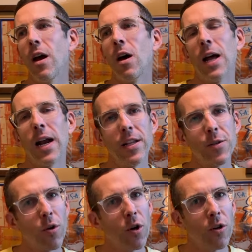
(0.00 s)
A lot of these
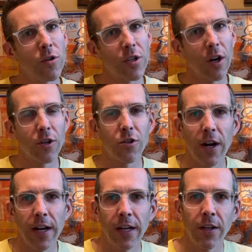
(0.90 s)
pros are
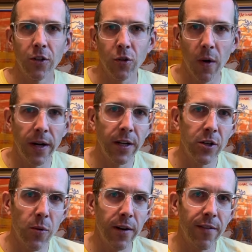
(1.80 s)
training 20 to
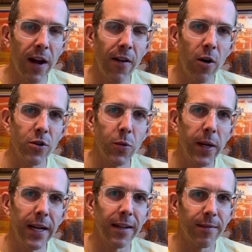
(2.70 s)
25 hours a
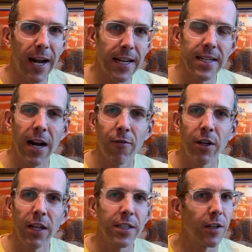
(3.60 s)
week. That is not
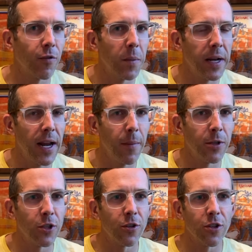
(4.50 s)
realistic for many
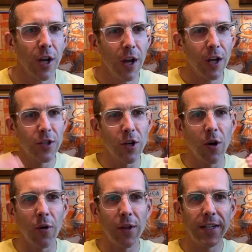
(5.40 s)
amateurs.
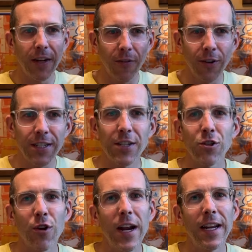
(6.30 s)
So the difference in
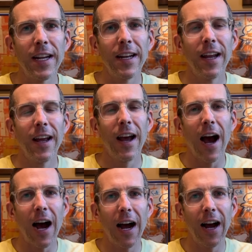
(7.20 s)
training
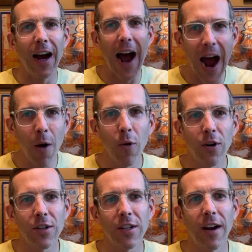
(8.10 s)

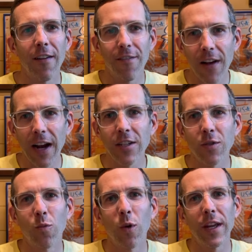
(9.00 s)
hours
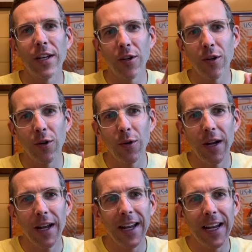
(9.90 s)
affects what they do
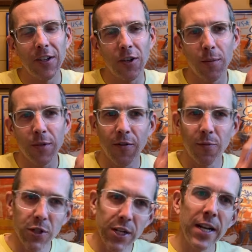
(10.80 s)
in terms of
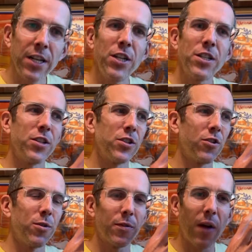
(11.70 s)
percentages, in
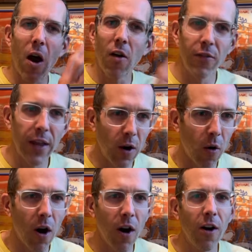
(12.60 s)
terms of how often they go
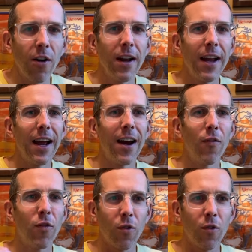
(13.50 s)
hard. Of,